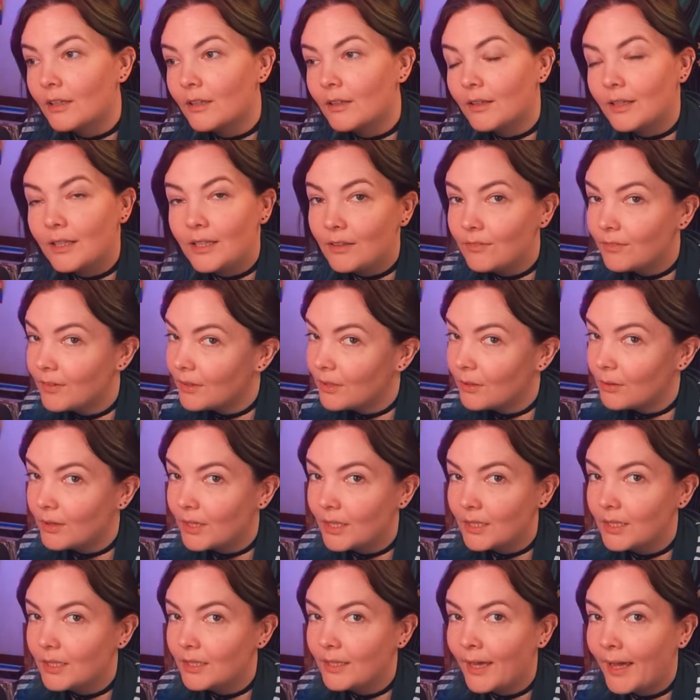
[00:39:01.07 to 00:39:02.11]
even though they
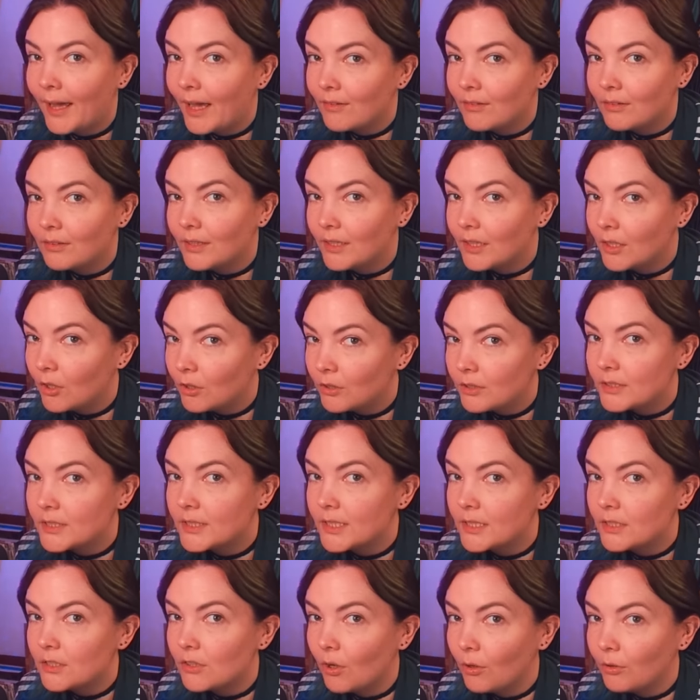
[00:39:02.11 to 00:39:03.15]
didn't have any
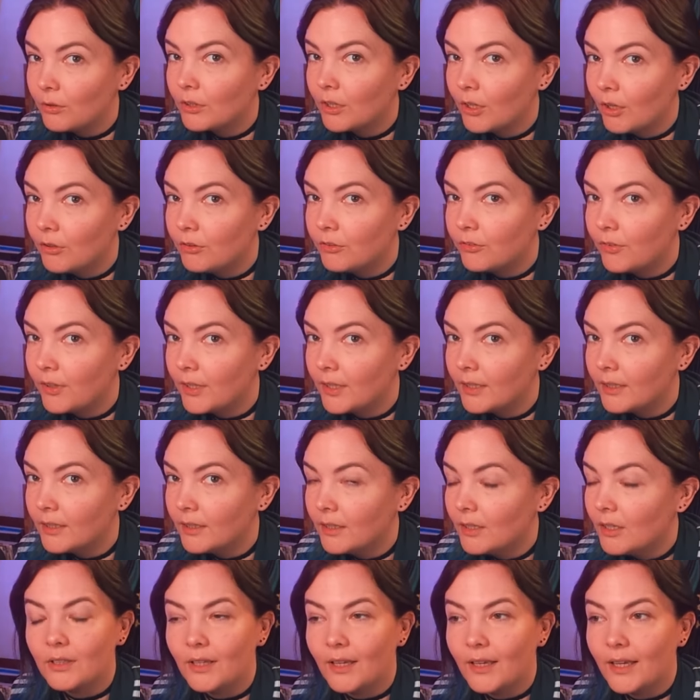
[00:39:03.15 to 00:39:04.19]
content on Ko-fi.
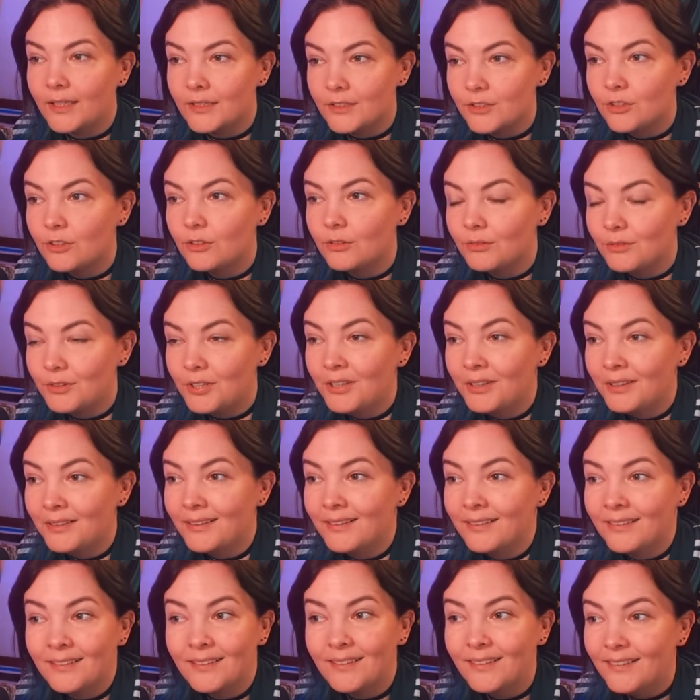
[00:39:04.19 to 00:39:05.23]
As you
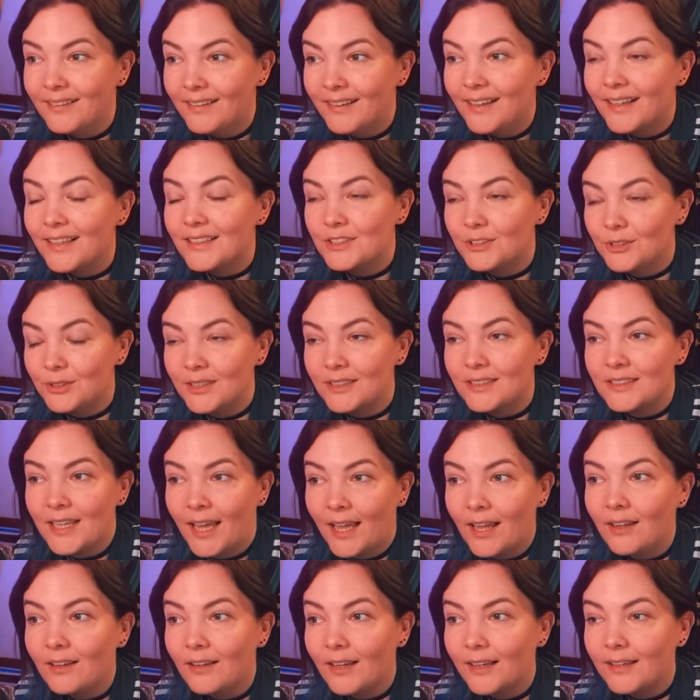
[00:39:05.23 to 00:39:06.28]
can
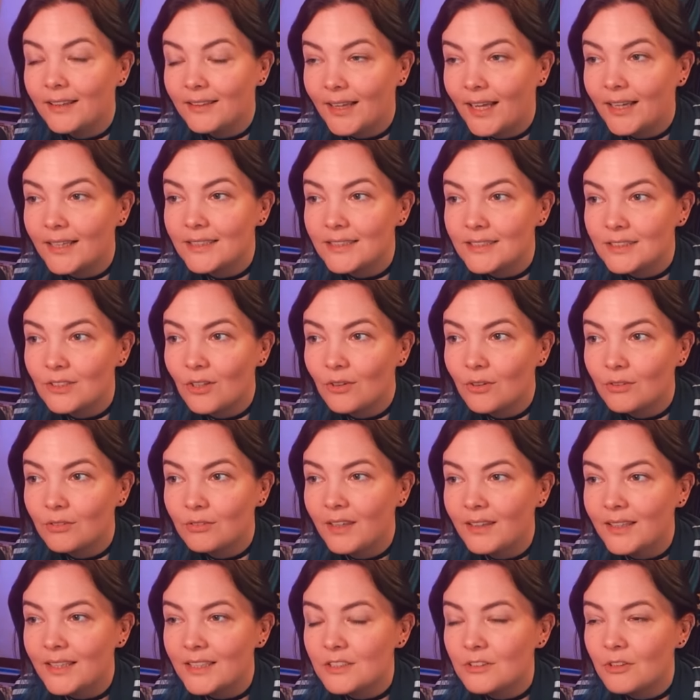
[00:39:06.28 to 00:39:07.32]
tell, like that's not
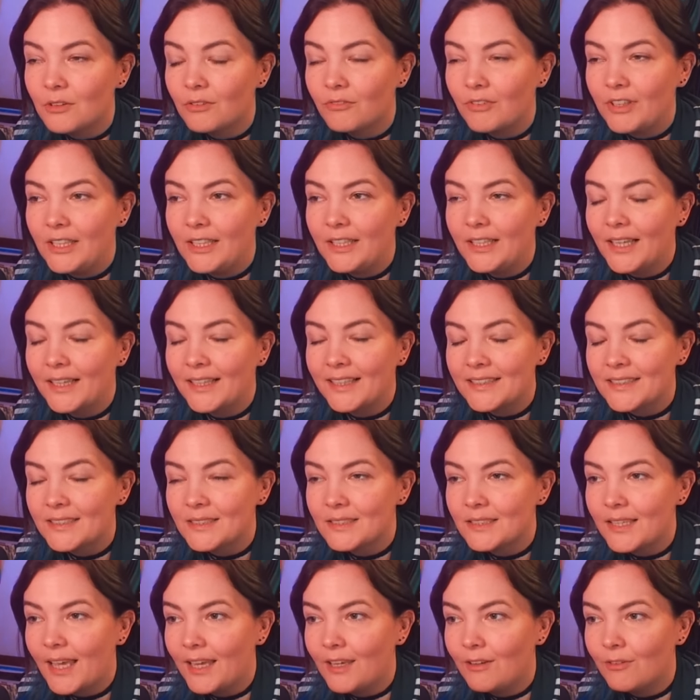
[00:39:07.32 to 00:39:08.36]
really like a
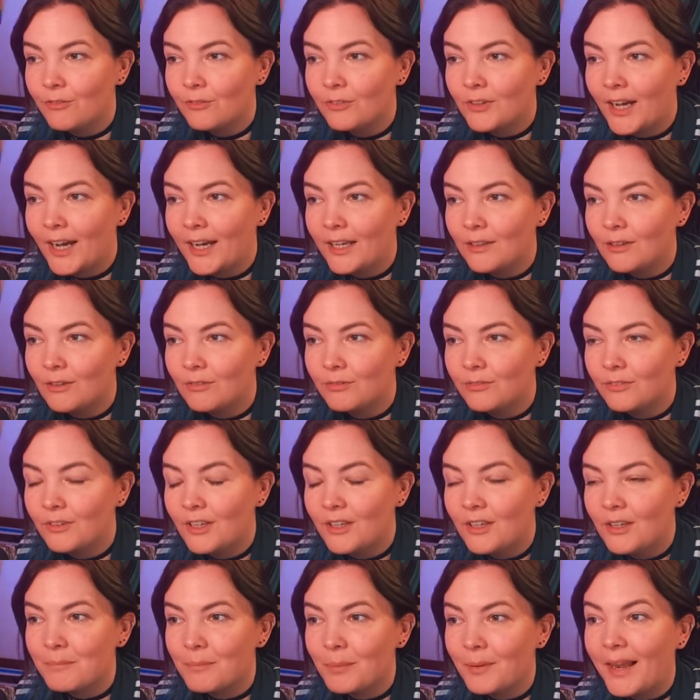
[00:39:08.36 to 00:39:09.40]
safe kind of
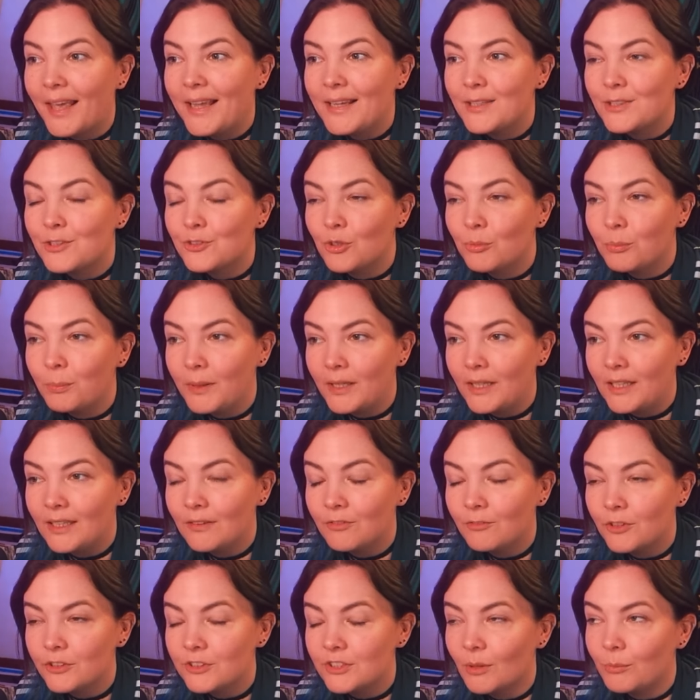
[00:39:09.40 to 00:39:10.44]
place to be
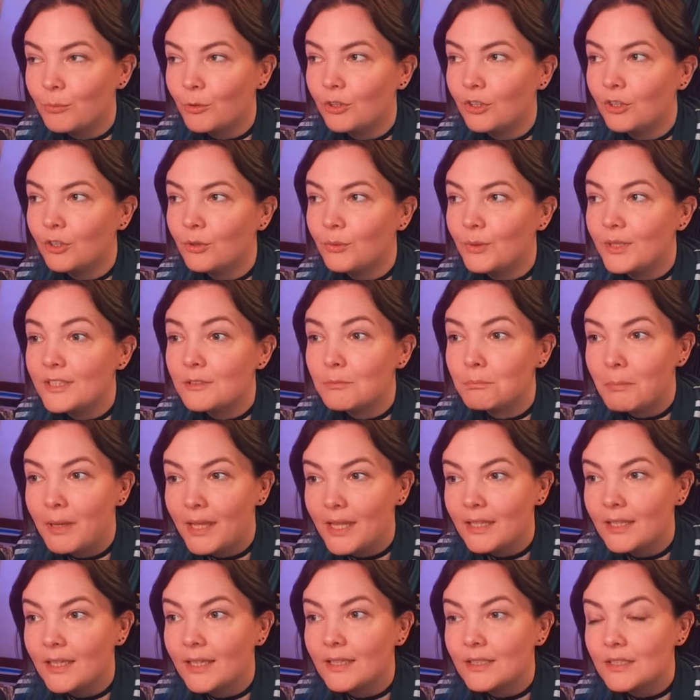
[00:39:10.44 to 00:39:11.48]
for someone who is
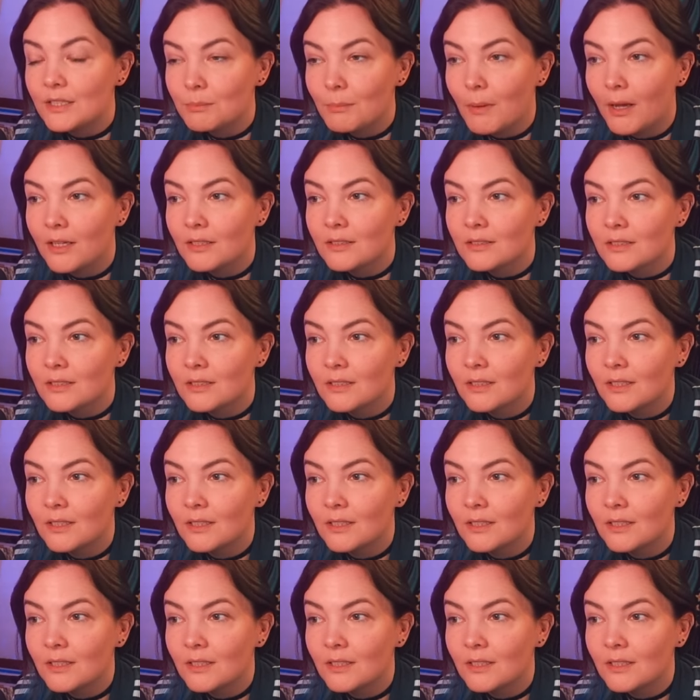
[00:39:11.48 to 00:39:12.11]
making smut.